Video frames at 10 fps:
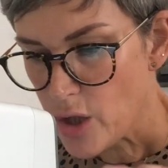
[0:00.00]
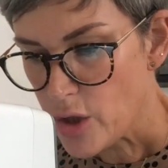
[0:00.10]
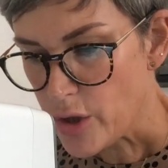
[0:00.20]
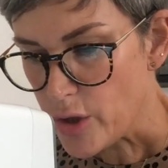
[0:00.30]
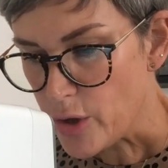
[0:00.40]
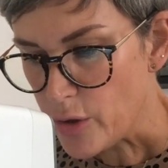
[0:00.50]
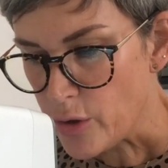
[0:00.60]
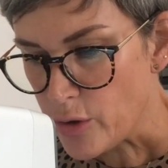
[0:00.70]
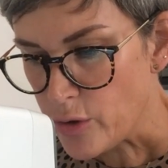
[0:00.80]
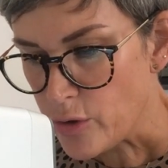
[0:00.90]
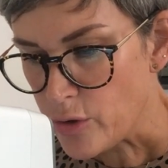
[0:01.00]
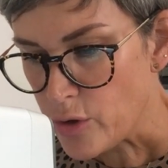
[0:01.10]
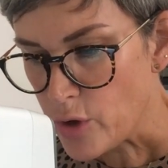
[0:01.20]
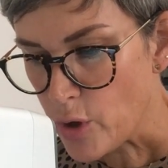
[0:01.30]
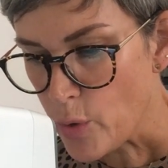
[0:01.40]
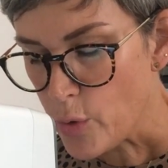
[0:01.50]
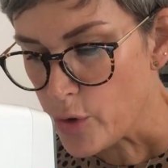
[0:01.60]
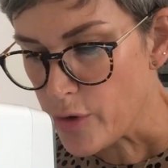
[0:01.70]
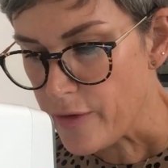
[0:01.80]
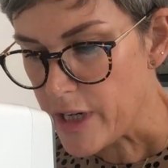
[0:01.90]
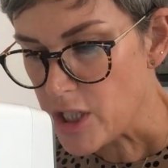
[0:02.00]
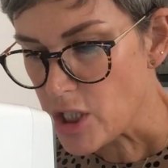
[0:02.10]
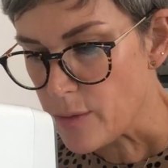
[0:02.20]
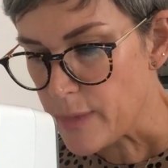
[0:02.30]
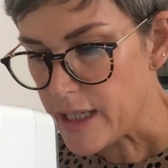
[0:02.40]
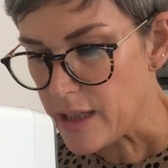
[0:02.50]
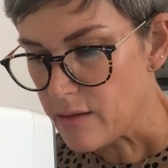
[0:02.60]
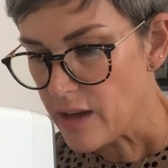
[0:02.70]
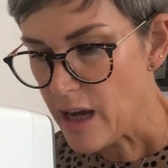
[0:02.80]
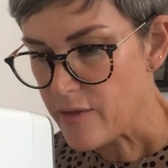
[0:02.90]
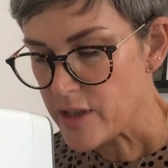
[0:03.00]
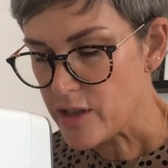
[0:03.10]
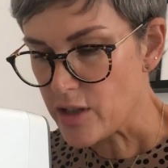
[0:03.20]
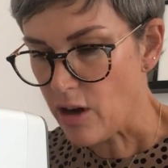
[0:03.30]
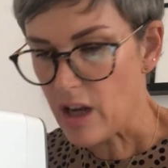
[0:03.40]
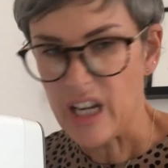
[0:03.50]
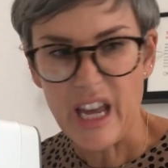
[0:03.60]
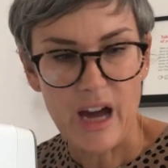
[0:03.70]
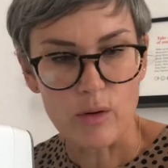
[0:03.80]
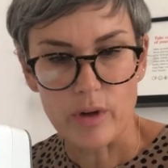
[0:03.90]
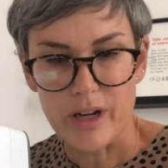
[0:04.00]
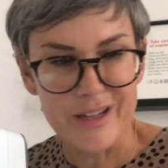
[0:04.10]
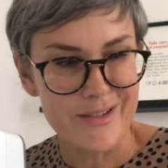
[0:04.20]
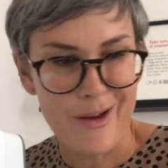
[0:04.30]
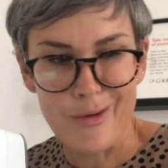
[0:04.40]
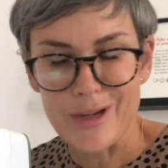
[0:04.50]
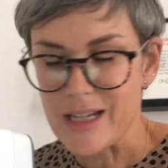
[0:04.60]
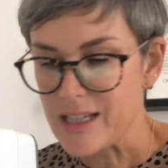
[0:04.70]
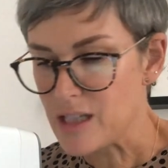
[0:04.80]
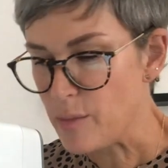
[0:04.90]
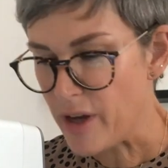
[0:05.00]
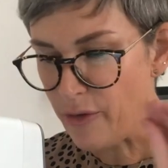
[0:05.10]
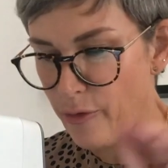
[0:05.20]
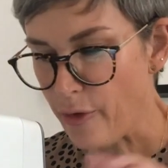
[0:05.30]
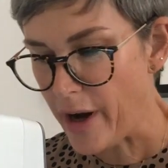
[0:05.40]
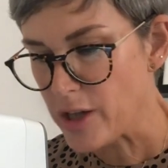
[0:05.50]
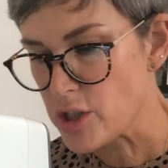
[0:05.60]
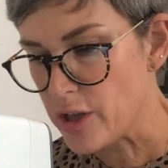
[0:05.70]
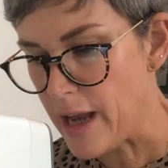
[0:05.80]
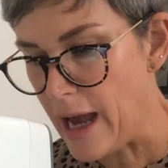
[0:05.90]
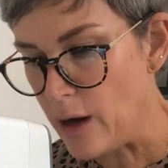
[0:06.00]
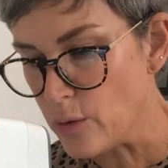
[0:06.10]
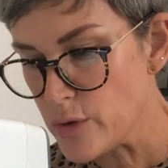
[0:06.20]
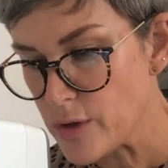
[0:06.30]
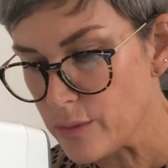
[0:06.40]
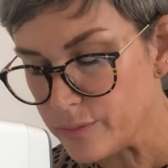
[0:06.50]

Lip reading: your 1/4 of an inch can be ever so slightly out, and it only needs to be a fraction out